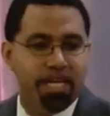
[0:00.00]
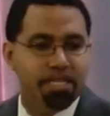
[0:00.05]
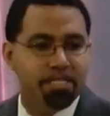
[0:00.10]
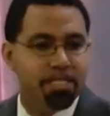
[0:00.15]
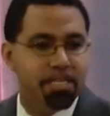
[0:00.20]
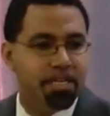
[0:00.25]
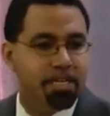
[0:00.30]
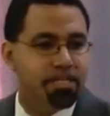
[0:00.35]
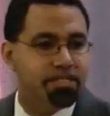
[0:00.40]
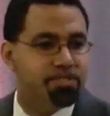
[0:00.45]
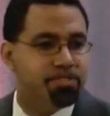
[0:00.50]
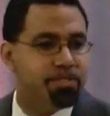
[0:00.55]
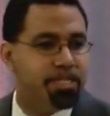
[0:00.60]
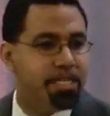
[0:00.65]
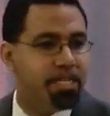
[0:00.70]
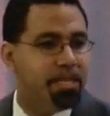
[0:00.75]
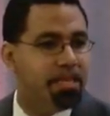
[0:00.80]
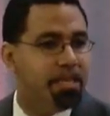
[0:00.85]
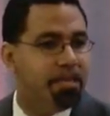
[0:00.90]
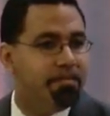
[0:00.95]
as a
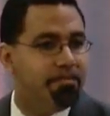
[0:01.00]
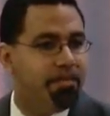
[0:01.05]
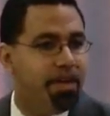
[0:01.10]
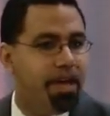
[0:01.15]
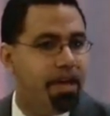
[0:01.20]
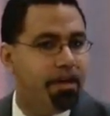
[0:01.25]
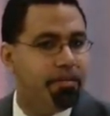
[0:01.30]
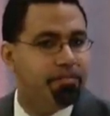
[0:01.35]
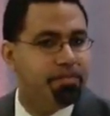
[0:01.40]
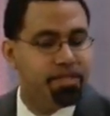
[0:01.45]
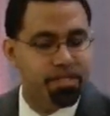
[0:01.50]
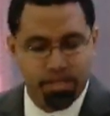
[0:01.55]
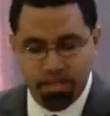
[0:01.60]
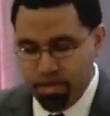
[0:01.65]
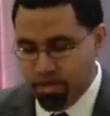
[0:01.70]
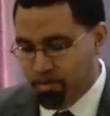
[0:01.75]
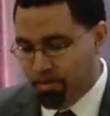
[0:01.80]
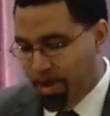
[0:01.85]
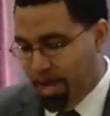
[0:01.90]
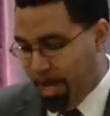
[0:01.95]
country live up
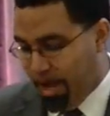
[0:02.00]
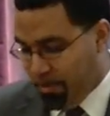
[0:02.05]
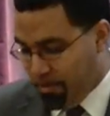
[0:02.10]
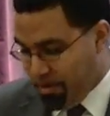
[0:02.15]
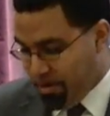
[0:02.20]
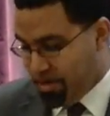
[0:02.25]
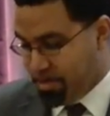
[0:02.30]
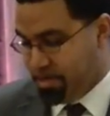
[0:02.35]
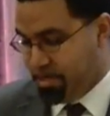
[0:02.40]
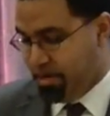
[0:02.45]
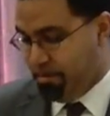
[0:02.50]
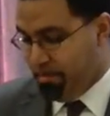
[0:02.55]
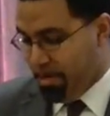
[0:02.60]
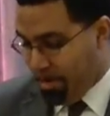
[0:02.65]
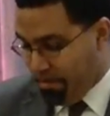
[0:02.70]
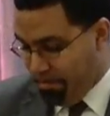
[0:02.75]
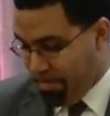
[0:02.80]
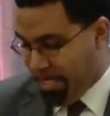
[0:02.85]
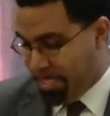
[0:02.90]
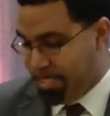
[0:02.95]
to our
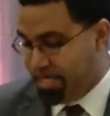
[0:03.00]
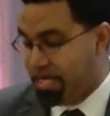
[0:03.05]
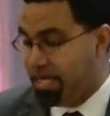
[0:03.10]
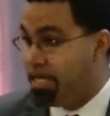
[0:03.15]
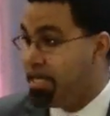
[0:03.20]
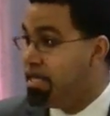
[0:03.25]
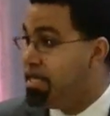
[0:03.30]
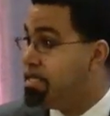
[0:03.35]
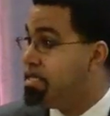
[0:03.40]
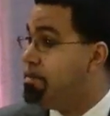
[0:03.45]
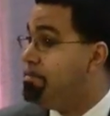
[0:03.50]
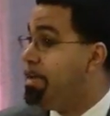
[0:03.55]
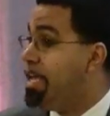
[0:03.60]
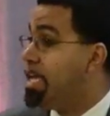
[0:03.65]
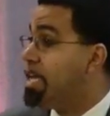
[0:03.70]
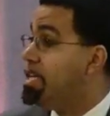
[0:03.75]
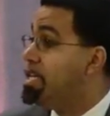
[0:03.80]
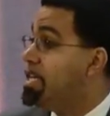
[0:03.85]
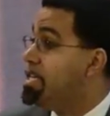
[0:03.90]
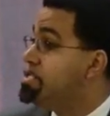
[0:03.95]
commitment to
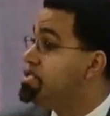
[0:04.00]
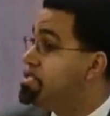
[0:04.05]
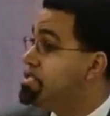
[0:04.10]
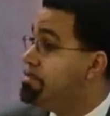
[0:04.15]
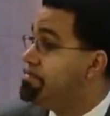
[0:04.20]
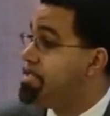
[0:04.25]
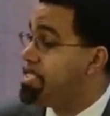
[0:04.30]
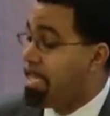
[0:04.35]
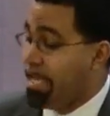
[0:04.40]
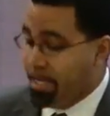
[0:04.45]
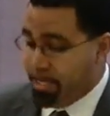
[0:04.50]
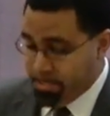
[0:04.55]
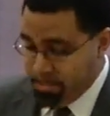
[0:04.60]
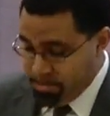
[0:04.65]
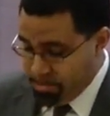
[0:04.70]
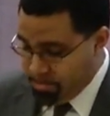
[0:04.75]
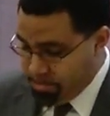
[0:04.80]
being a nation of second